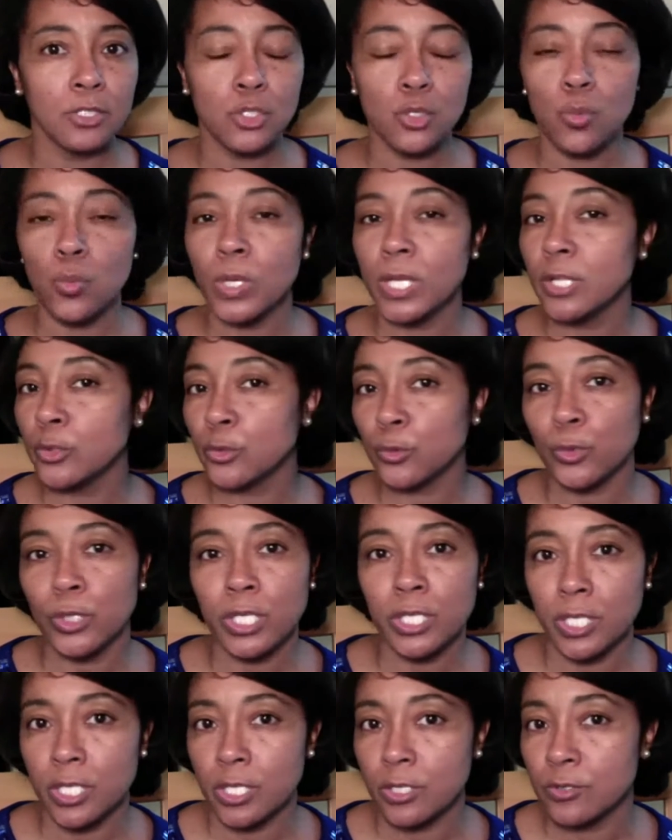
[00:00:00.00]
23
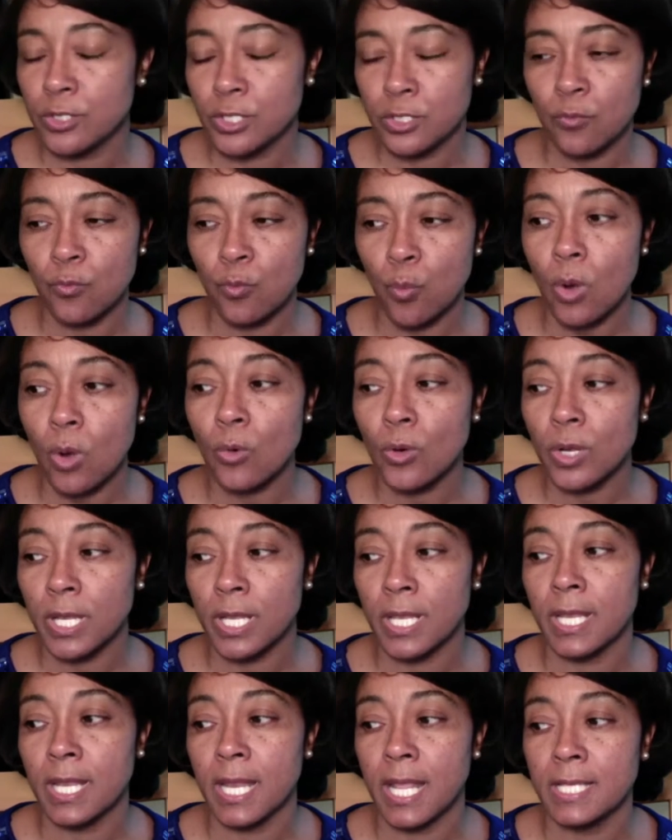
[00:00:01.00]
years of
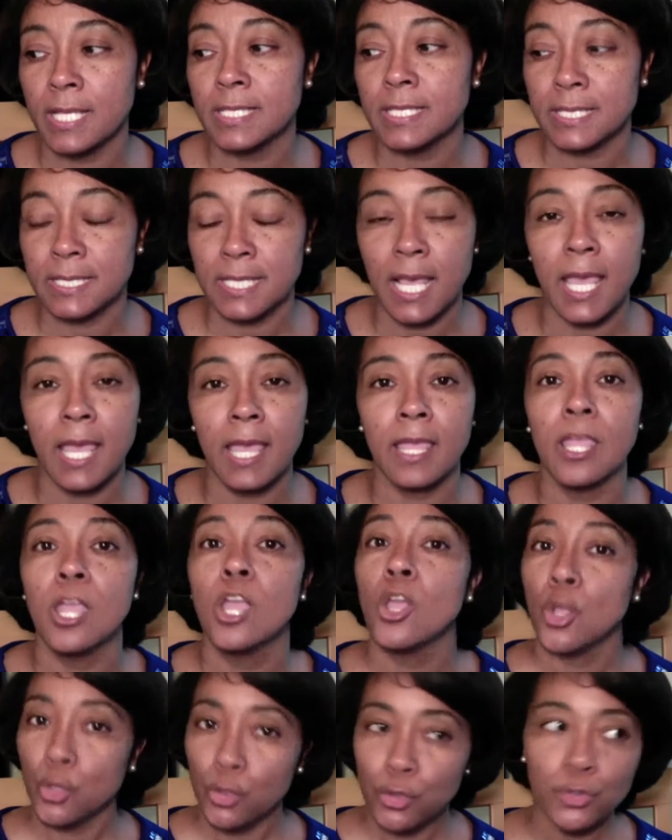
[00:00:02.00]
working, and say,
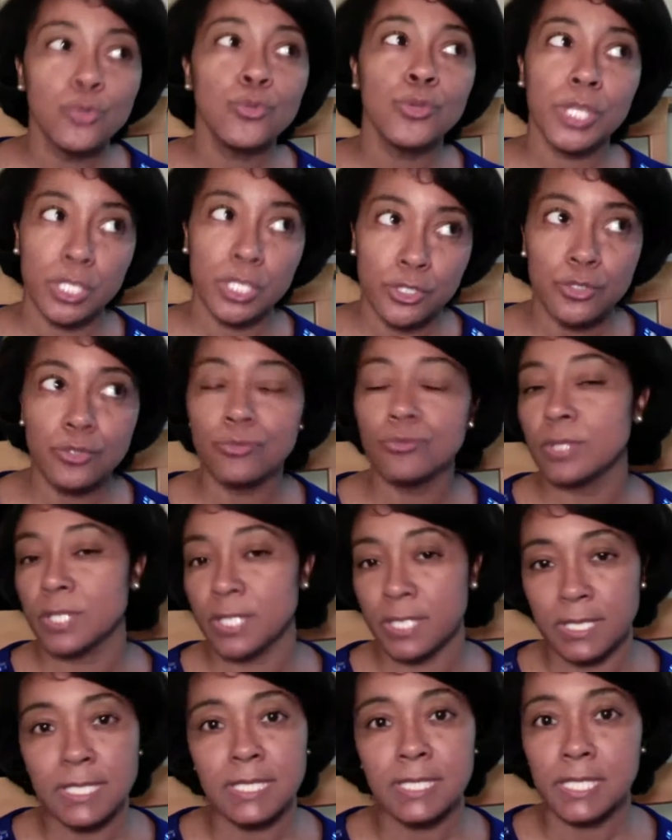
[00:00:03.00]
you can do
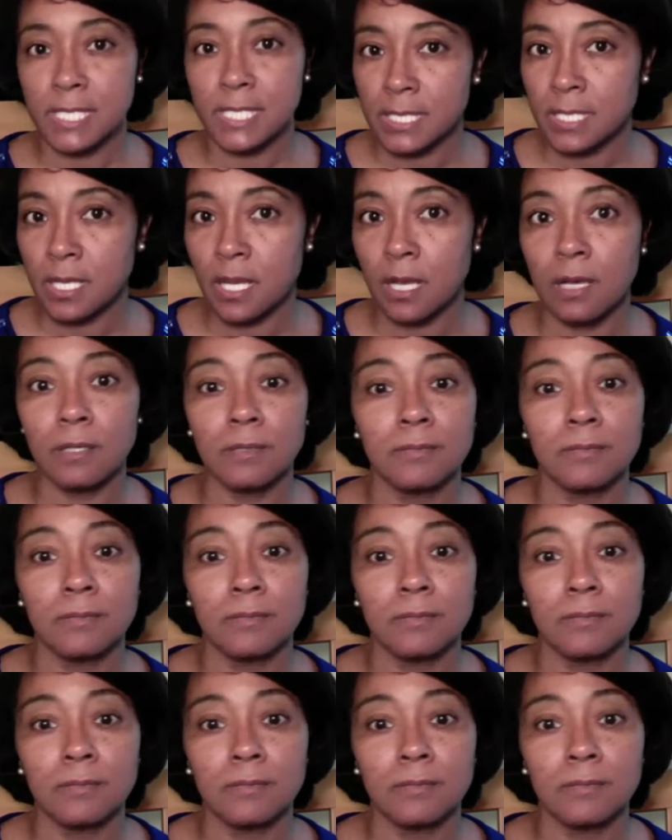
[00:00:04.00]
this, let's go.